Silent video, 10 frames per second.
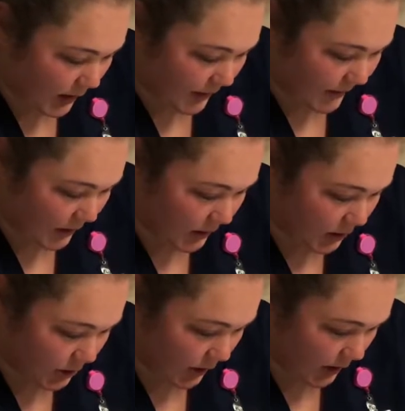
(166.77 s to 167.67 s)
Now I'm going to
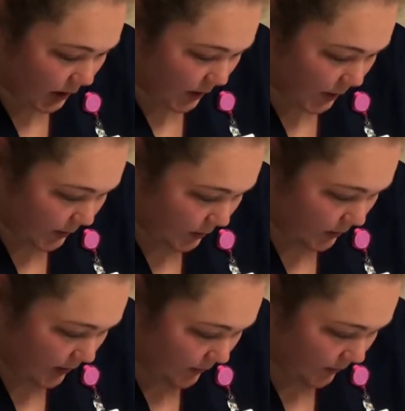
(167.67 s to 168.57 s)
draw up
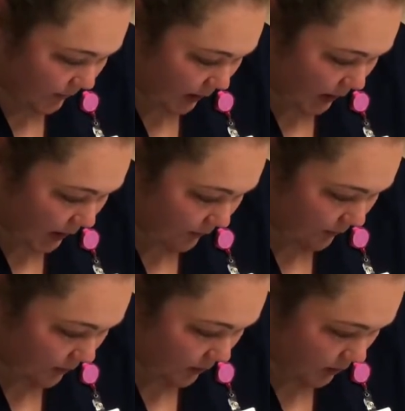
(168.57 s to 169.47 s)
0.5
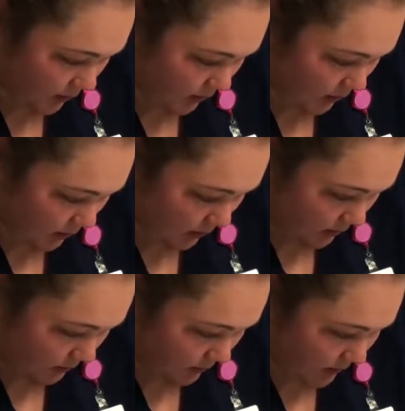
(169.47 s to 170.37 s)

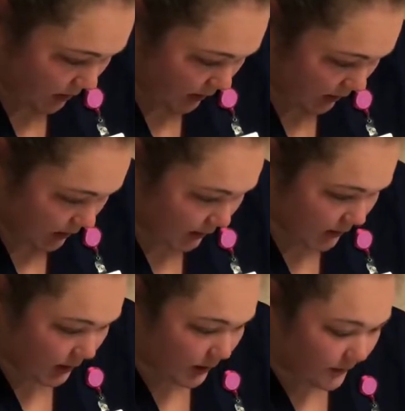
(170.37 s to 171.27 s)
milliliters
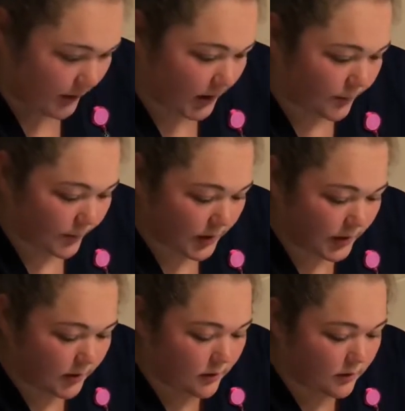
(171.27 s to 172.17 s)
of heparin.